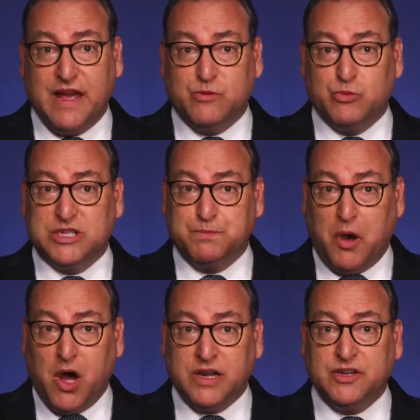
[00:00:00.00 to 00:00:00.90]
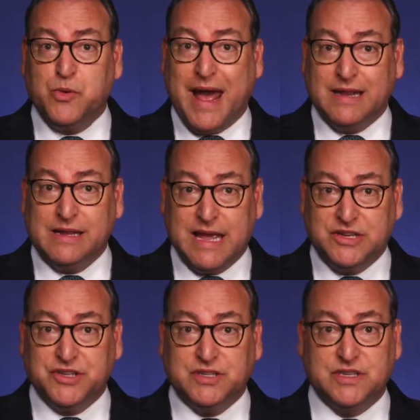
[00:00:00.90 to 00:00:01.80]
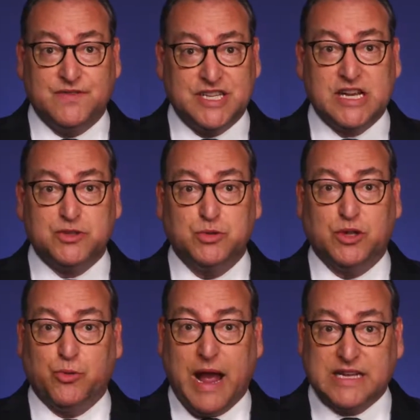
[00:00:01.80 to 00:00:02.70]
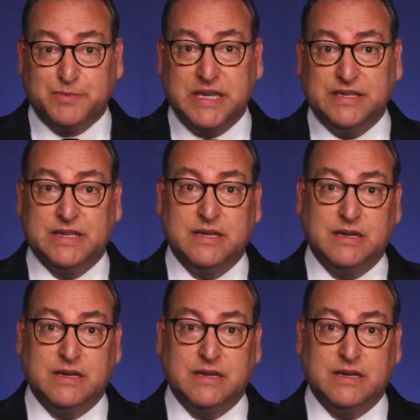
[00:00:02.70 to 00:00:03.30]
and respond to allegations of sexual harassment